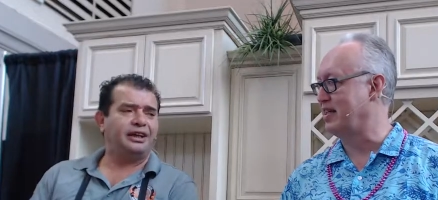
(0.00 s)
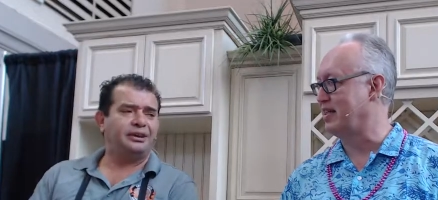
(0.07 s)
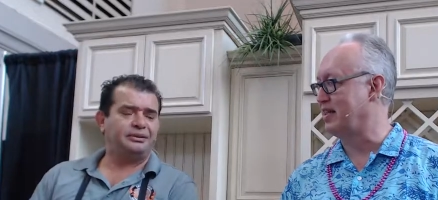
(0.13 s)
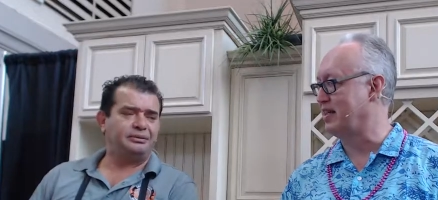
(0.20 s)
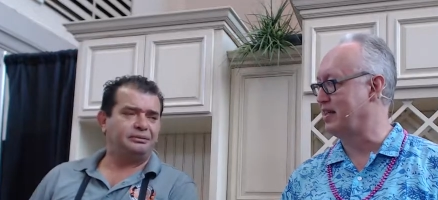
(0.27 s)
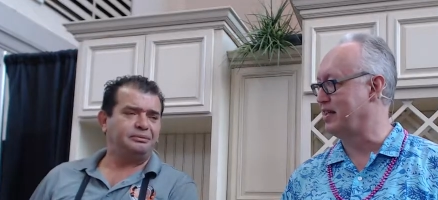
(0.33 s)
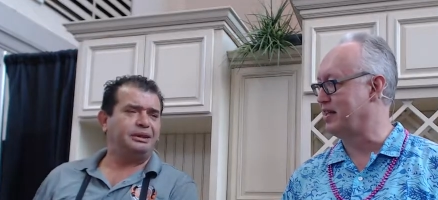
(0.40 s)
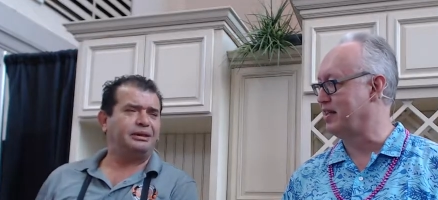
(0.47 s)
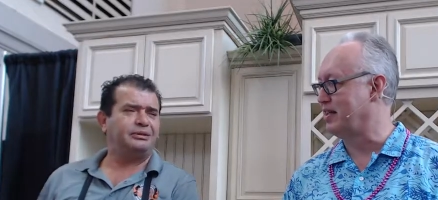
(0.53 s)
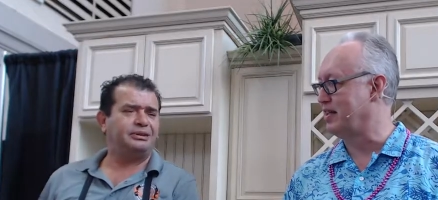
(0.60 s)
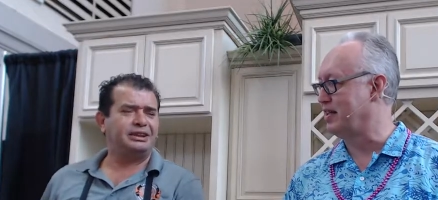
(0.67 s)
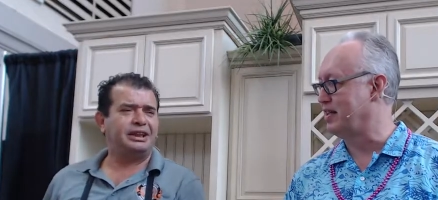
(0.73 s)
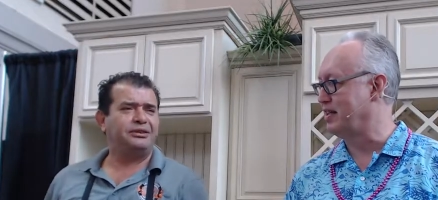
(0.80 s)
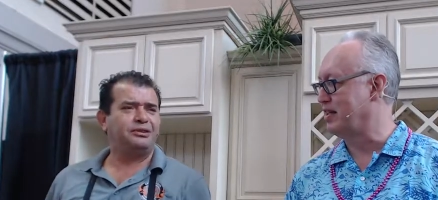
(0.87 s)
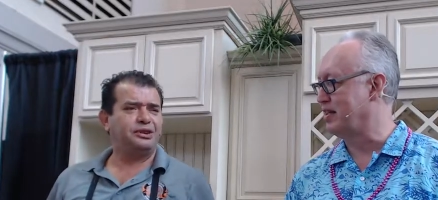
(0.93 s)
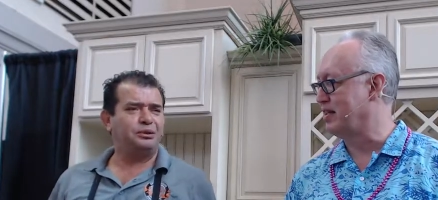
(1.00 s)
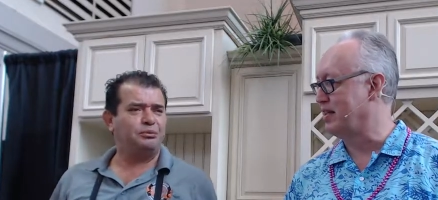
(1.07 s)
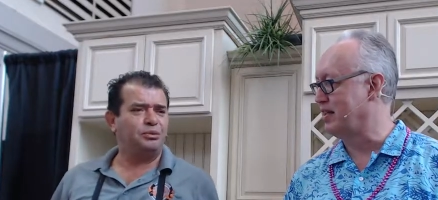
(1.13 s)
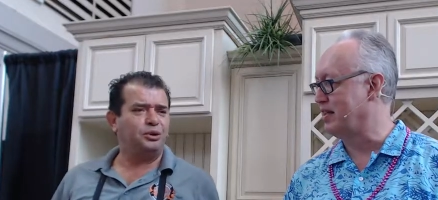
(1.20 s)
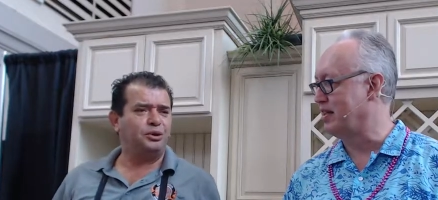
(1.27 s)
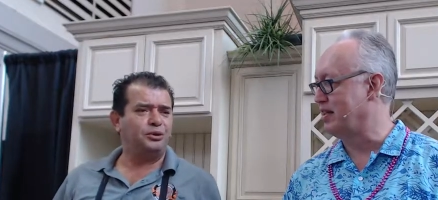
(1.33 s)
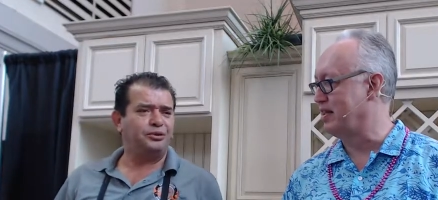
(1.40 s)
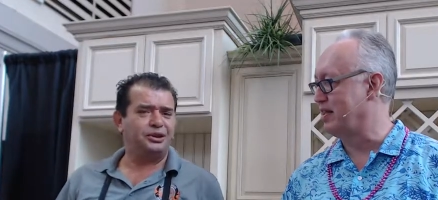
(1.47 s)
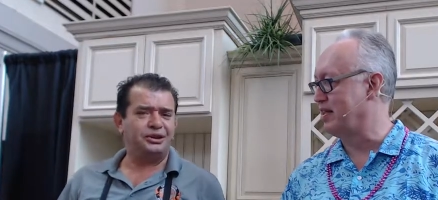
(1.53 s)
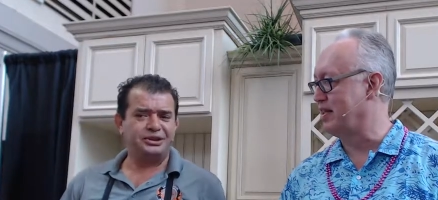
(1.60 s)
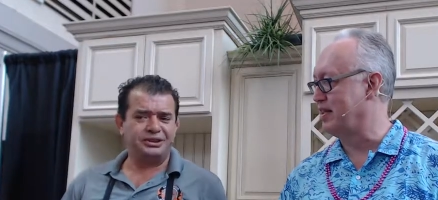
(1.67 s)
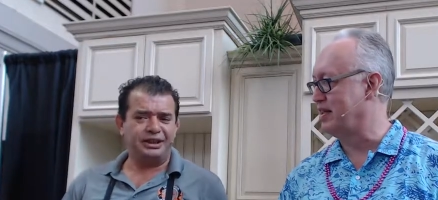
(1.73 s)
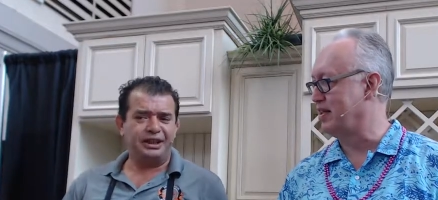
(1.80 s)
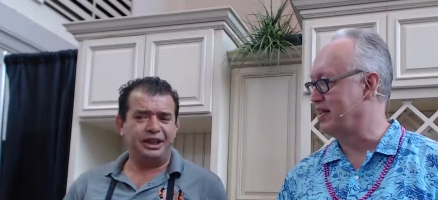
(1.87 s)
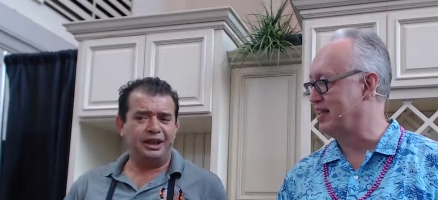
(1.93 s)
Speaker 1: Maybe David, the movie is uh,
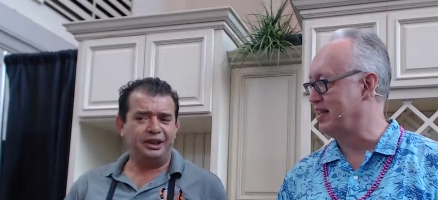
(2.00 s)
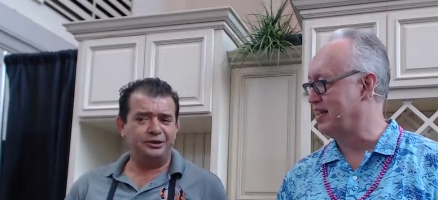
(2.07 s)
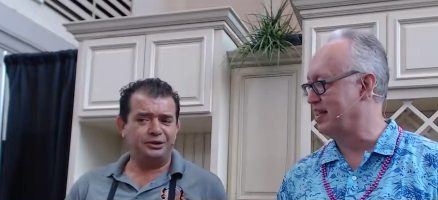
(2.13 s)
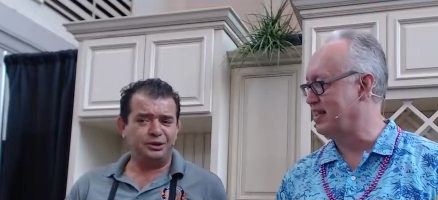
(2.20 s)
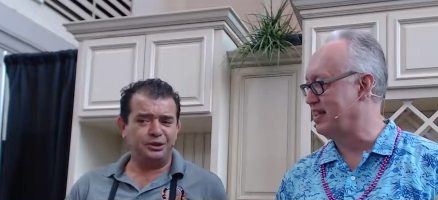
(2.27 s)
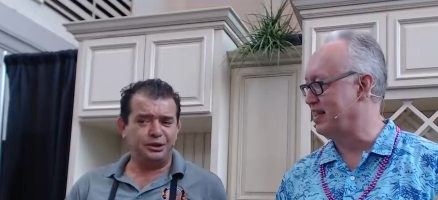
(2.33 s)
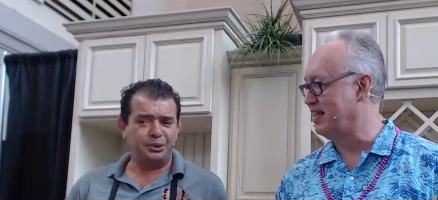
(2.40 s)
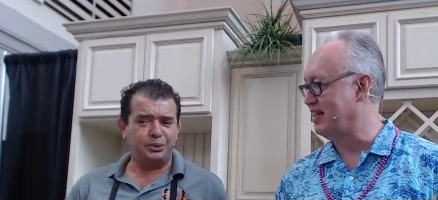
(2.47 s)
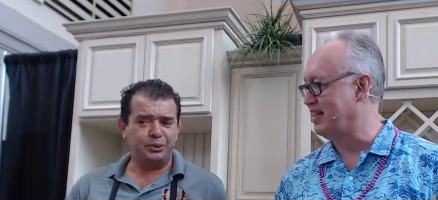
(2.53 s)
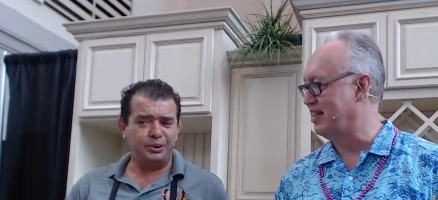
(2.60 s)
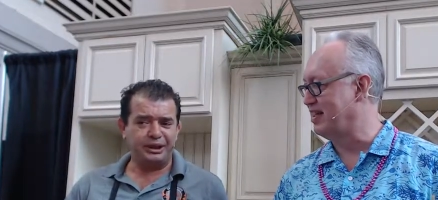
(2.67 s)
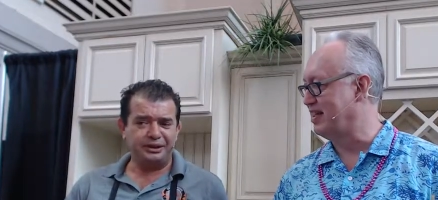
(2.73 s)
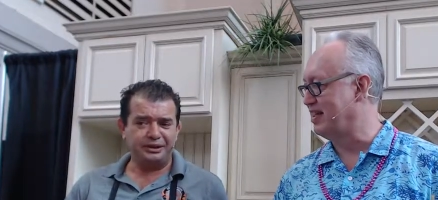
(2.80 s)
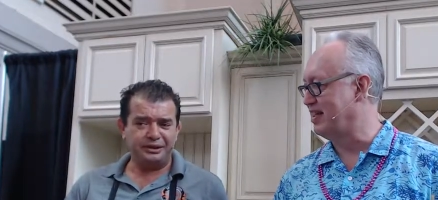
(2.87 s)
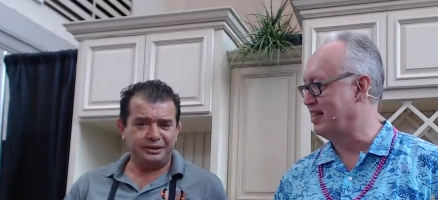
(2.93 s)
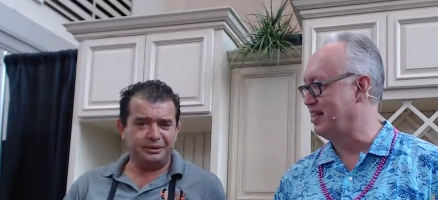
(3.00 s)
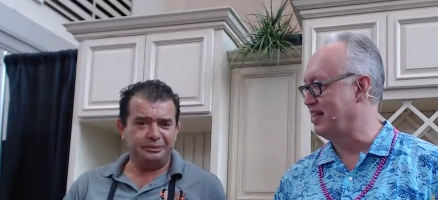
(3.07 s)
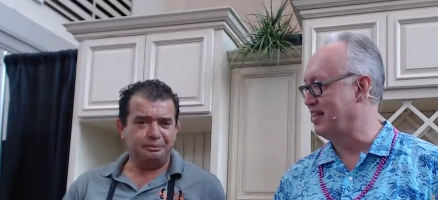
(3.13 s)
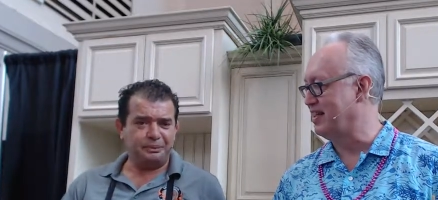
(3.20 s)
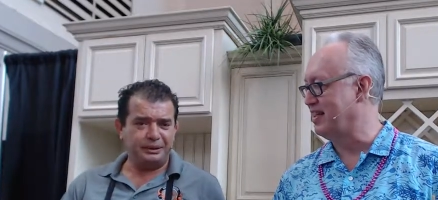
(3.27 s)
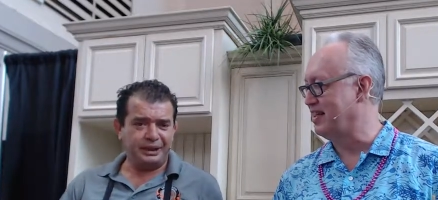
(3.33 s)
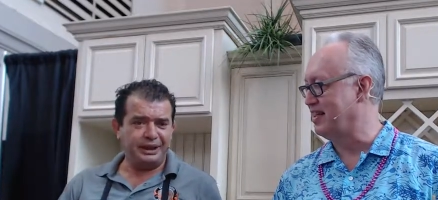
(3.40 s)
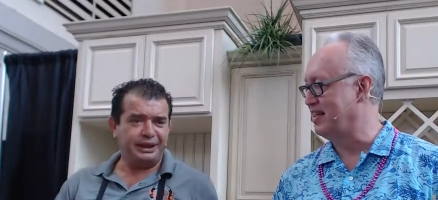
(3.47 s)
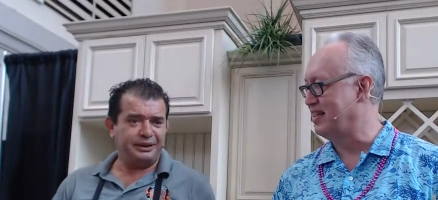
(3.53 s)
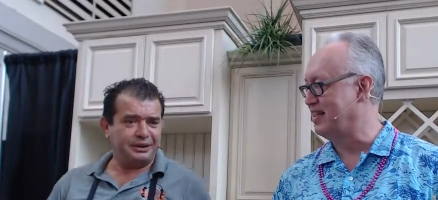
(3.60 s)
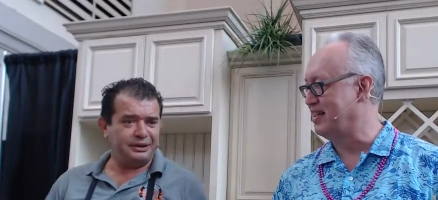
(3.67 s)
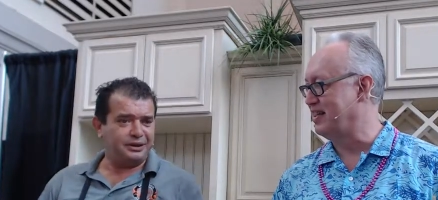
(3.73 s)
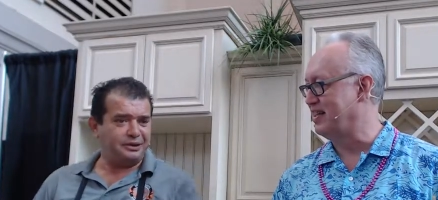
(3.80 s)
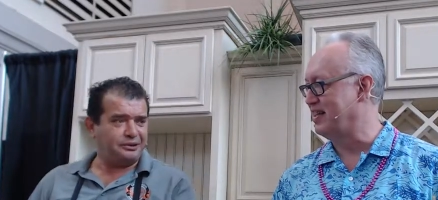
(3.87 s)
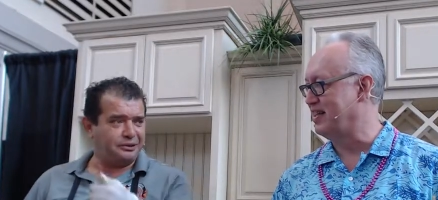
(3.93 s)
Anthony Quinn play on the
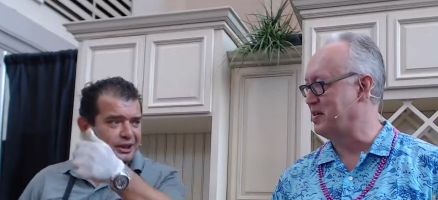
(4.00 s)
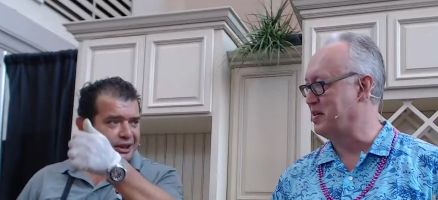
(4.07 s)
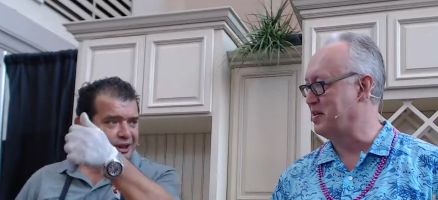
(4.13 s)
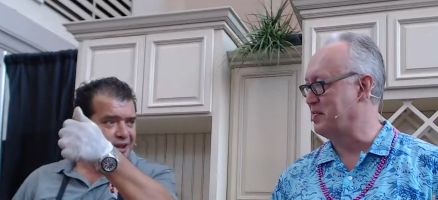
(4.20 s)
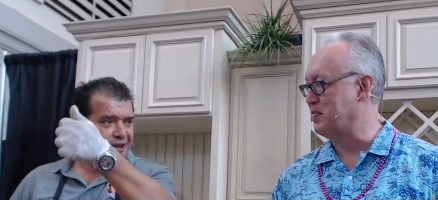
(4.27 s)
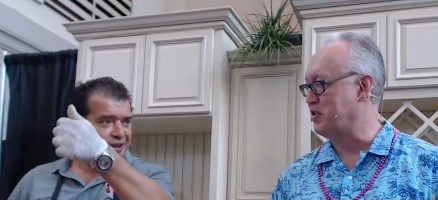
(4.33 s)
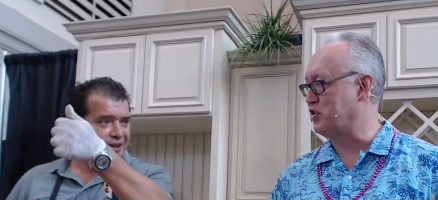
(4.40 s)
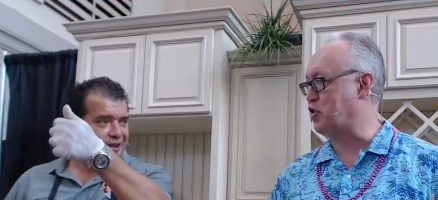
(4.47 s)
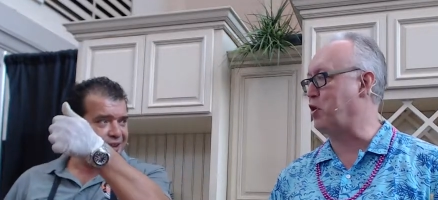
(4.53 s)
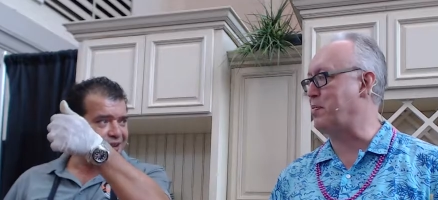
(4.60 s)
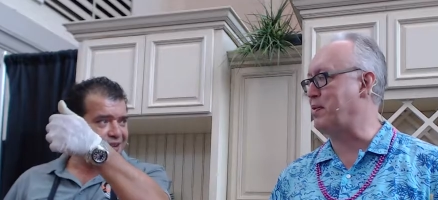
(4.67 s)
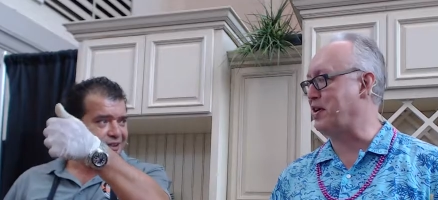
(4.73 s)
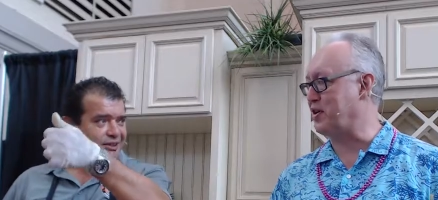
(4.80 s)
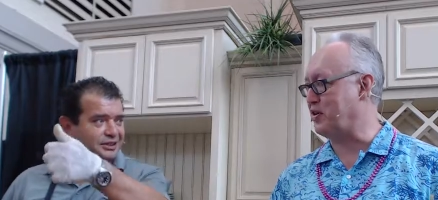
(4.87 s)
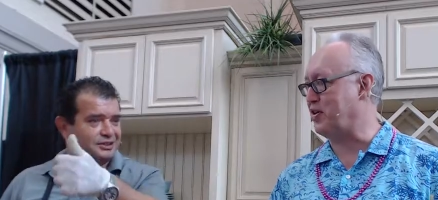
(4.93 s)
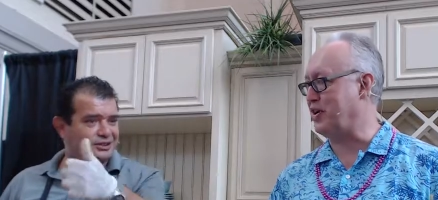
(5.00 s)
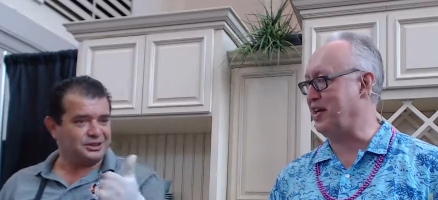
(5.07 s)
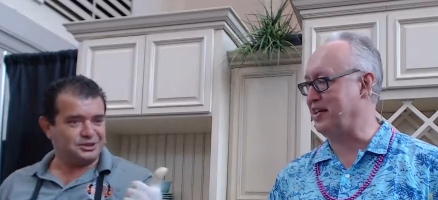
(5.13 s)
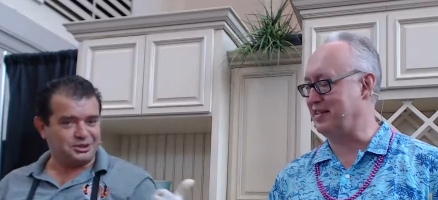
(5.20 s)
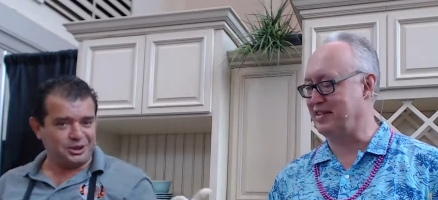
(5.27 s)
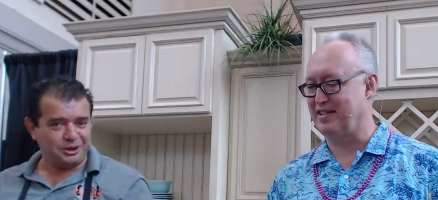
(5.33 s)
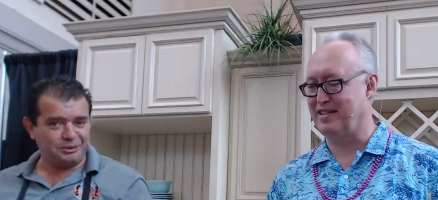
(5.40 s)
Greek. Zorba the, the Greek. The Zorba